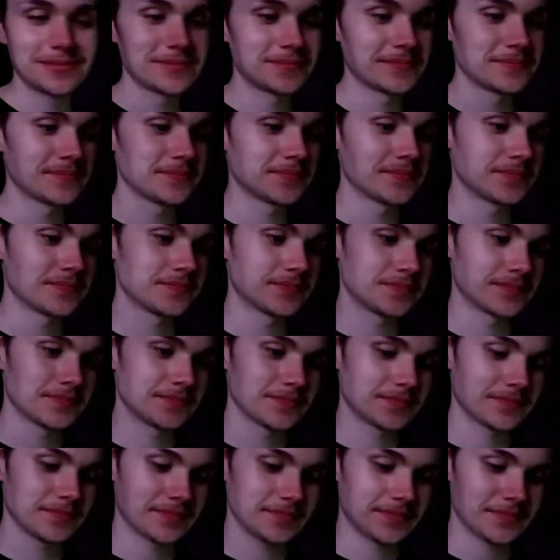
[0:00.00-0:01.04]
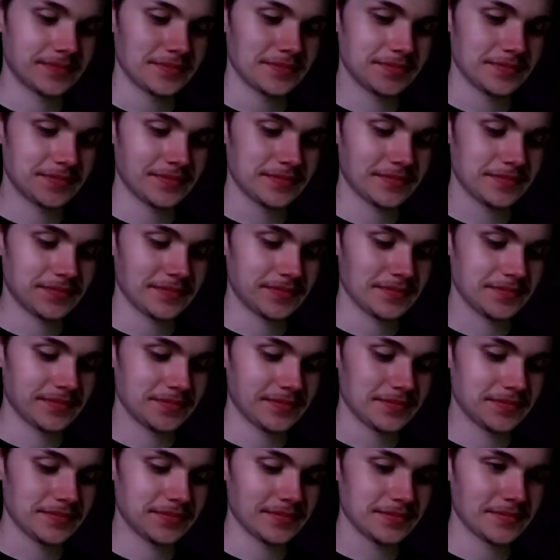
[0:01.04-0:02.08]

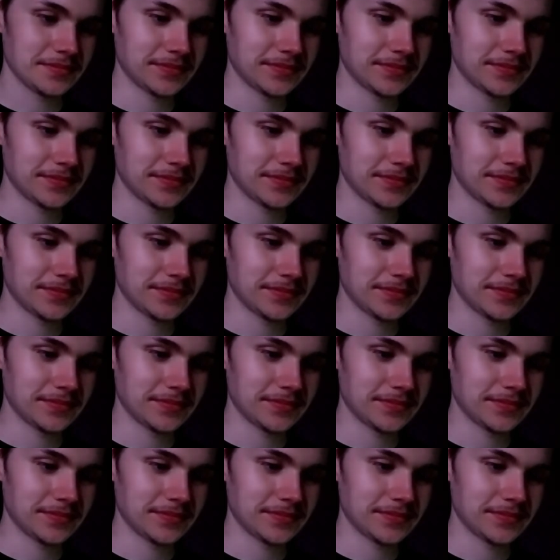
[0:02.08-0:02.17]
[no speech]